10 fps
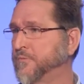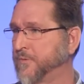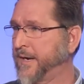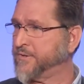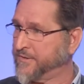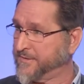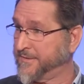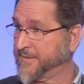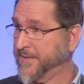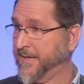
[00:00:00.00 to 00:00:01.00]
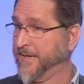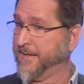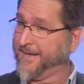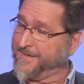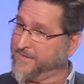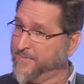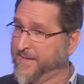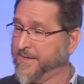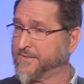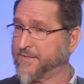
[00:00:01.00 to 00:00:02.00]
righteousness. Mm-hmm. And to me,
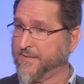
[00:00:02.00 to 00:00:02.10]
that's the